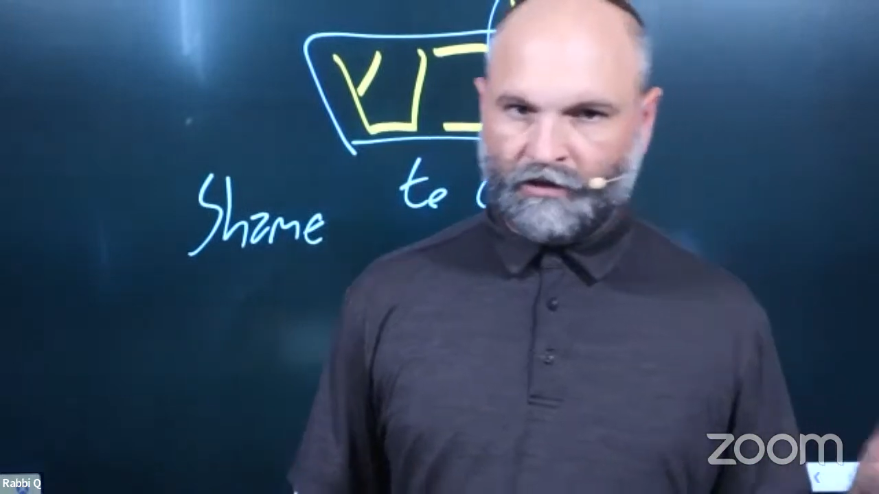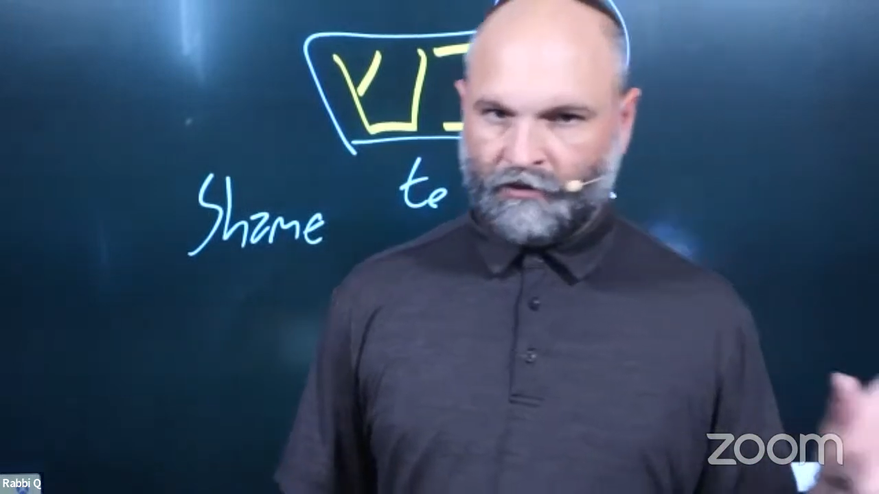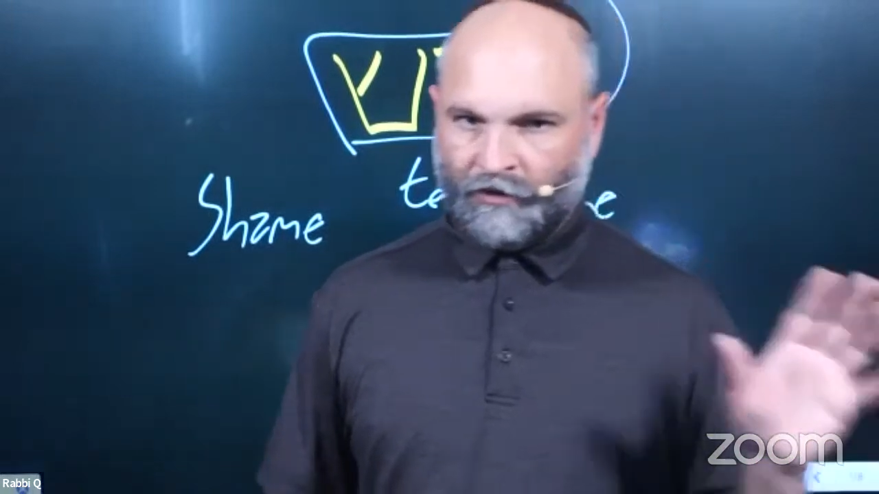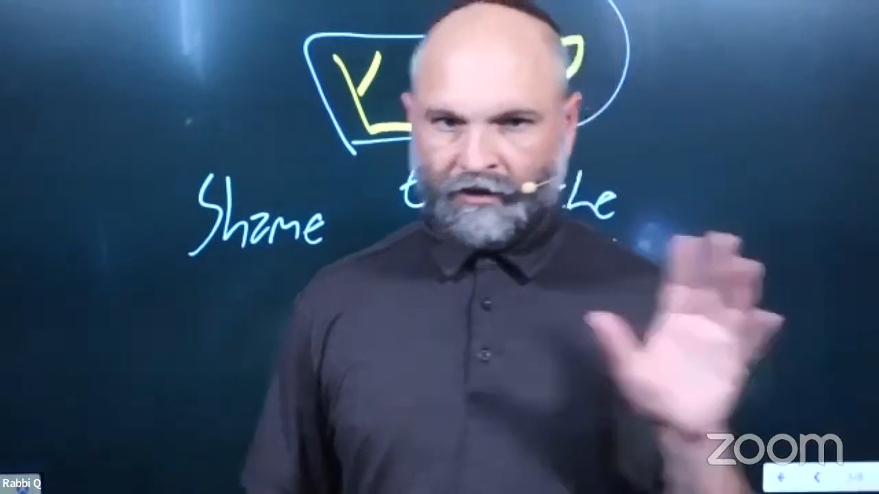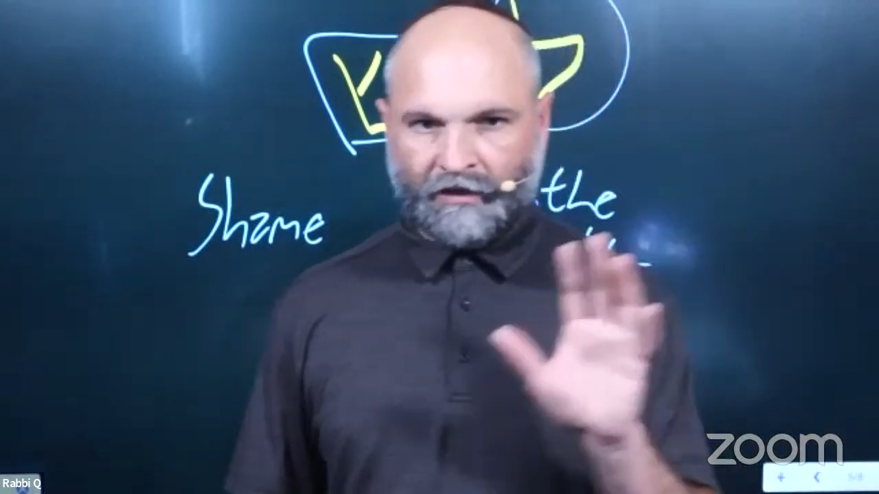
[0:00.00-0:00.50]
You
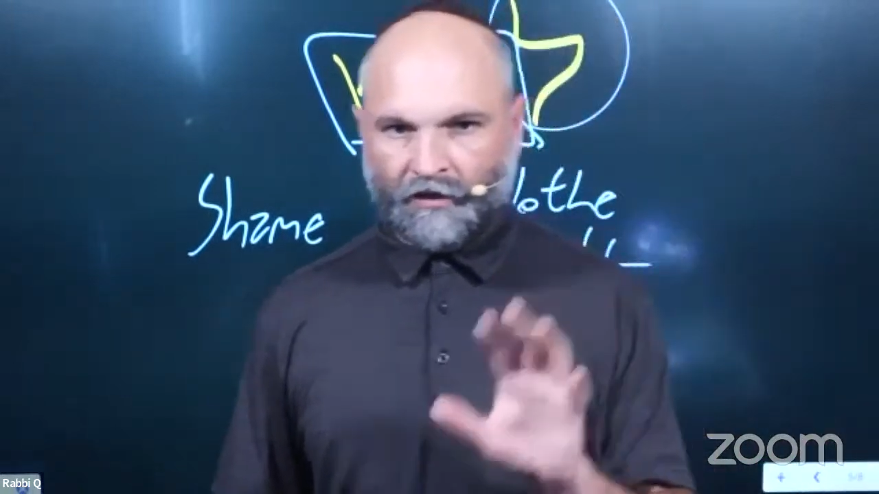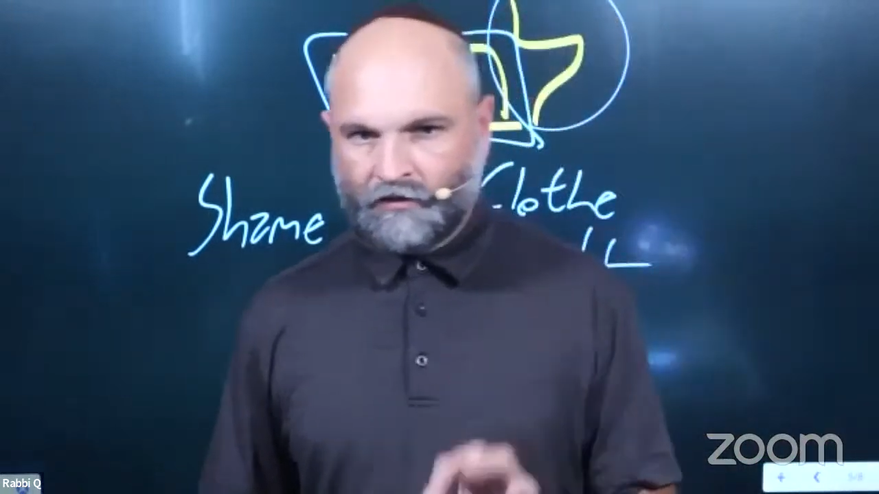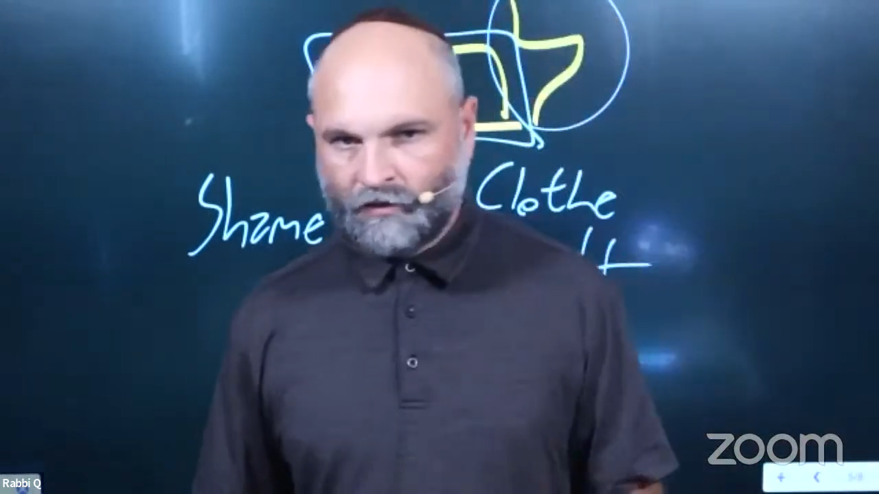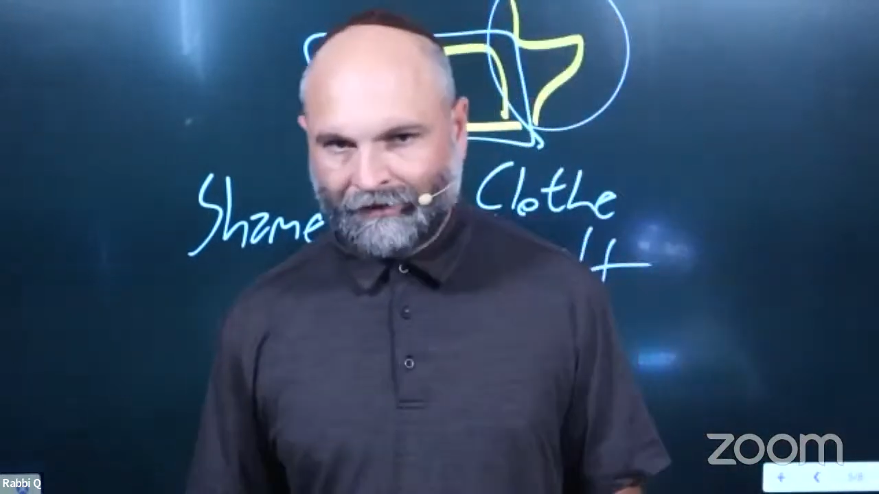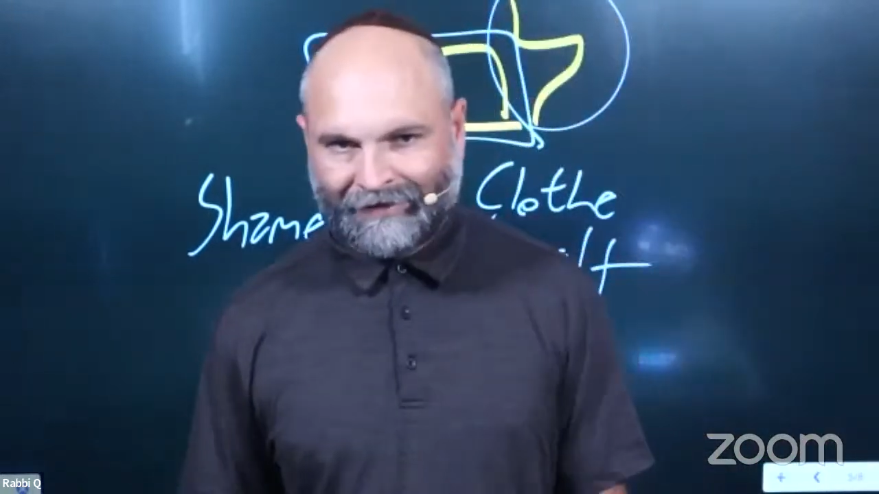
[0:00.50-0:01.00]
need to go
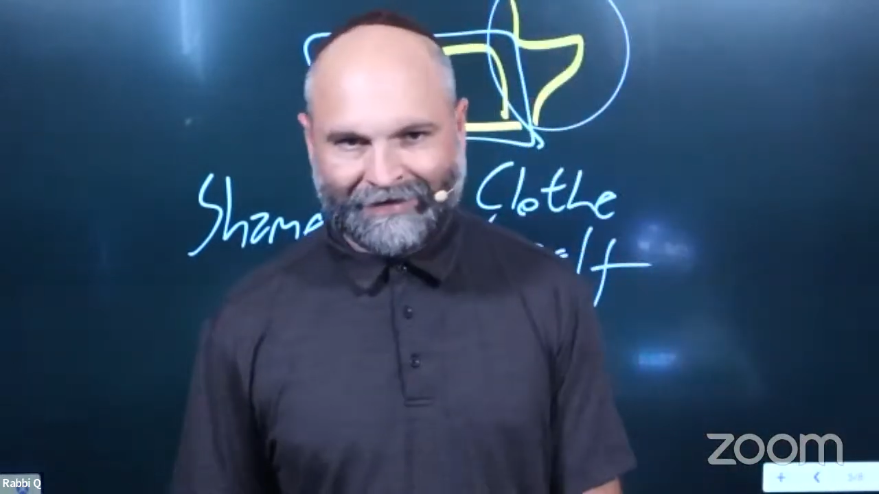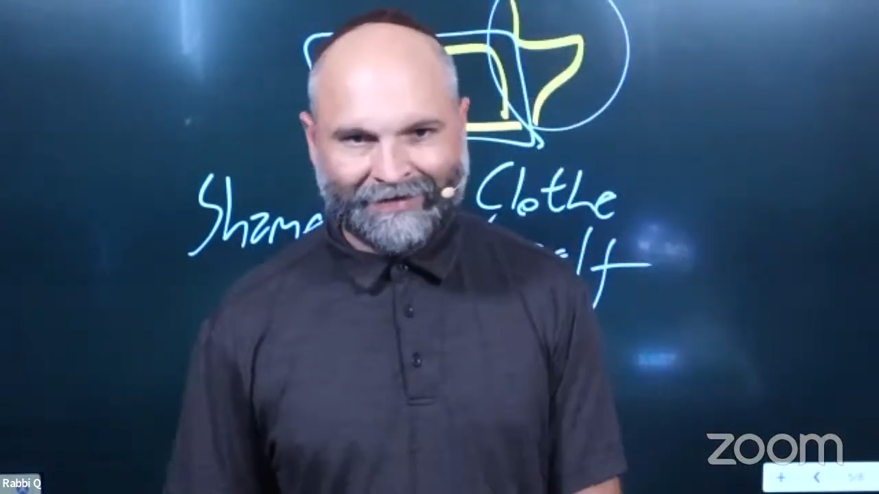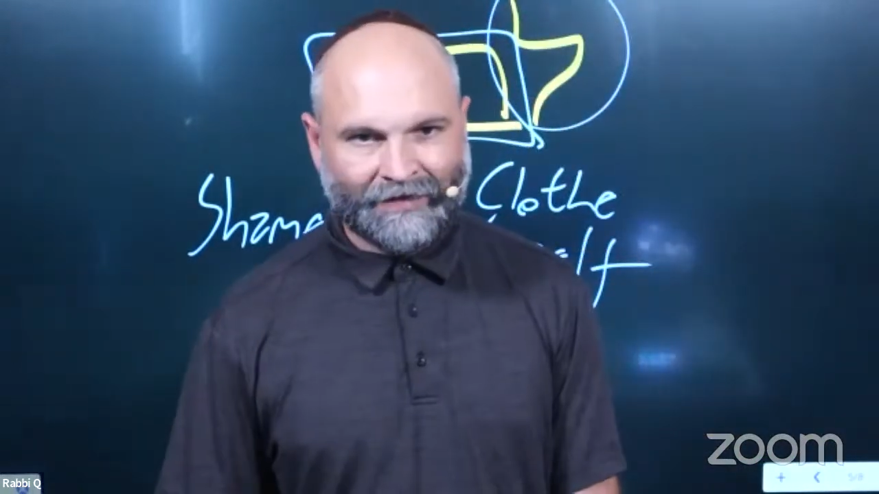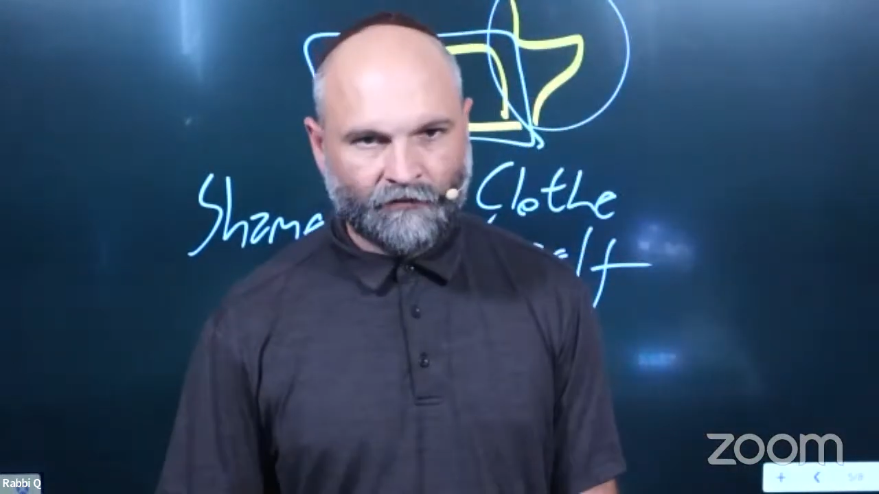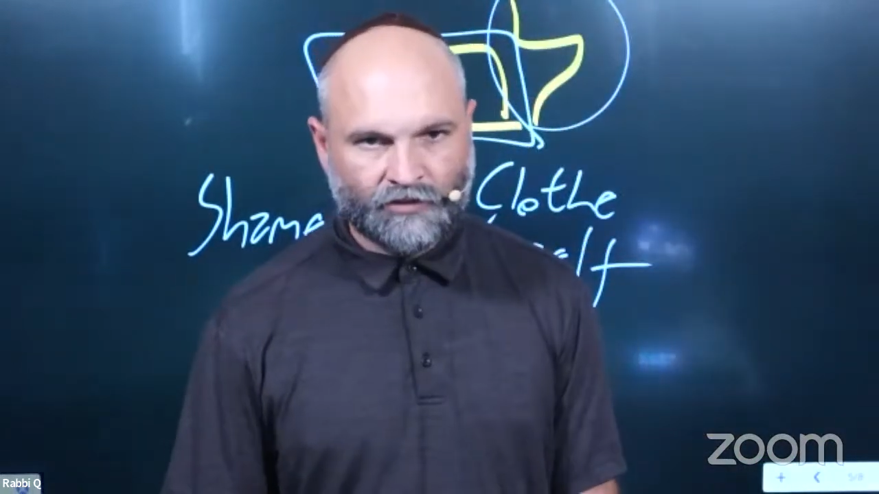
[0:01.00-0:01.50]
to a land
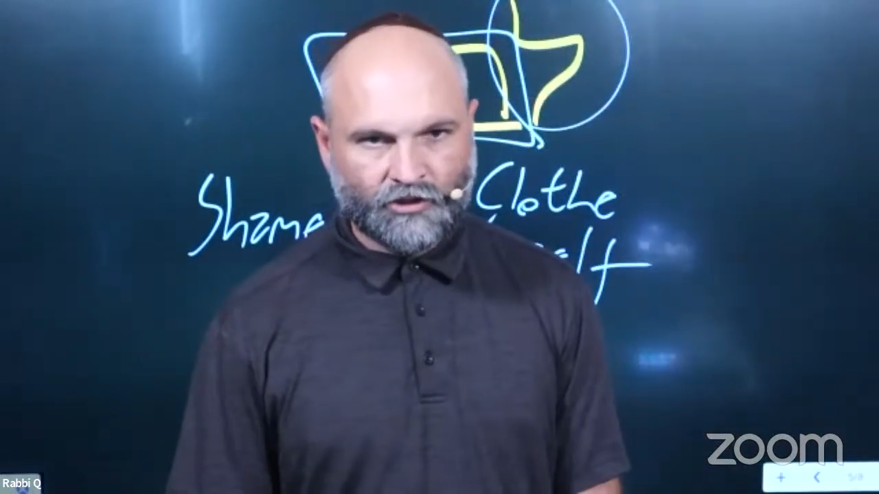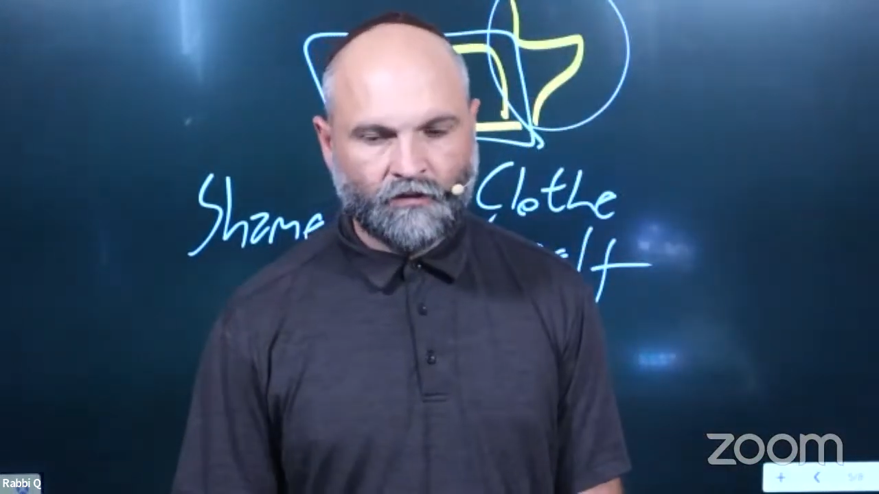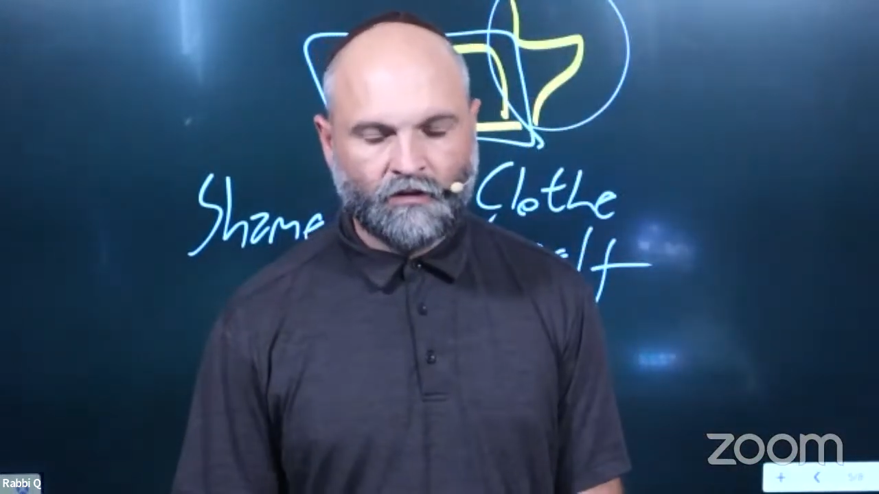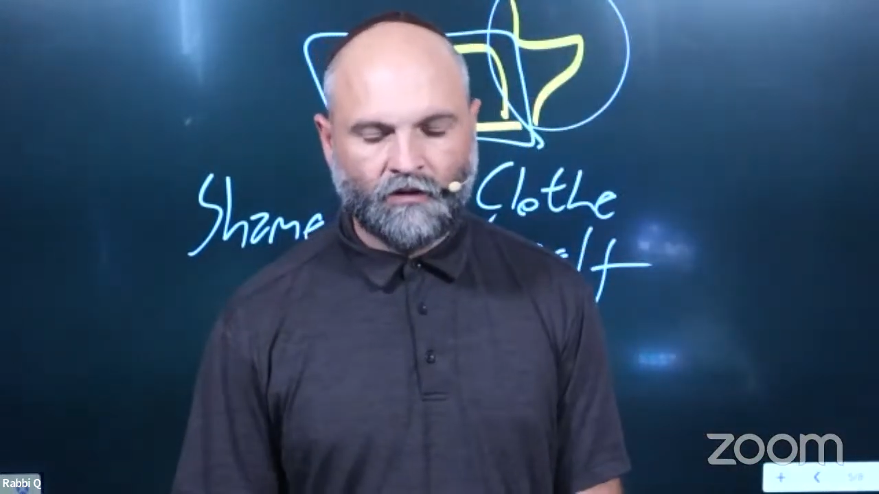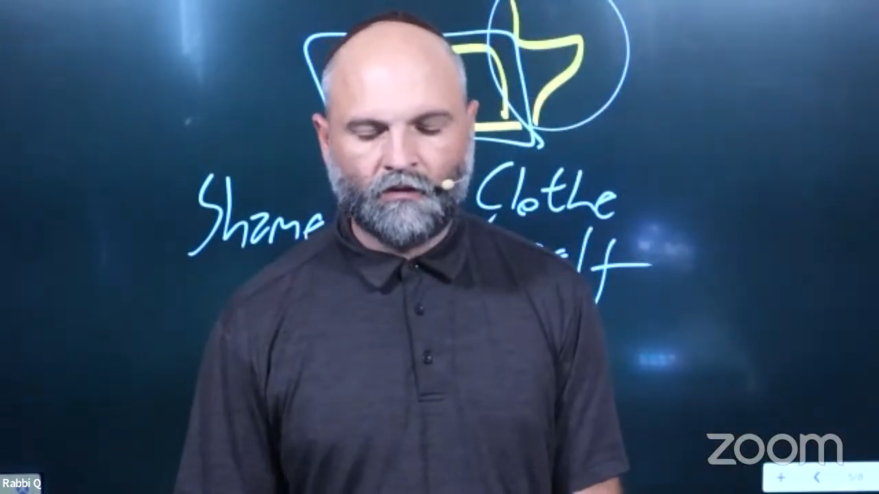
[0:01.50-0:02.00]
that I will show
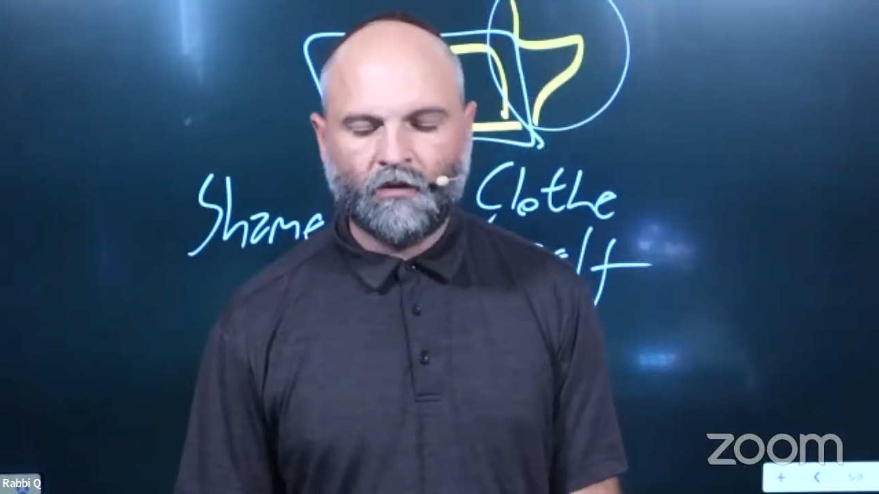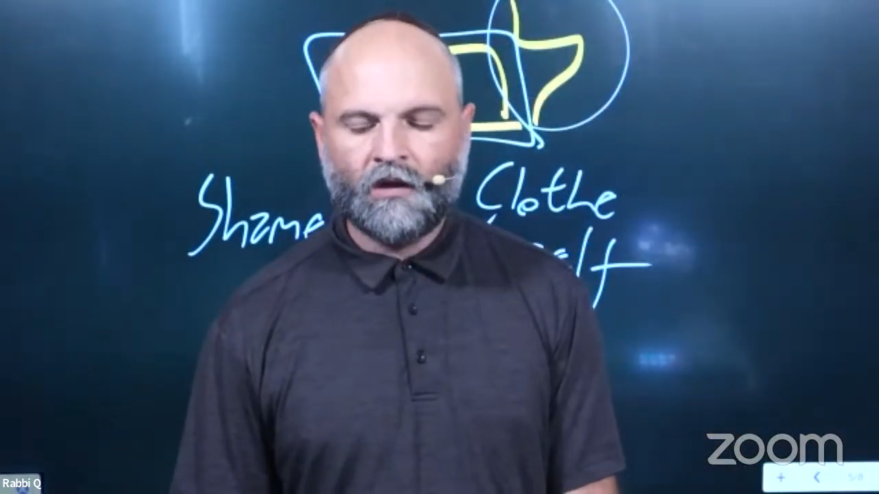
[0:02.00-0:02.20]
you.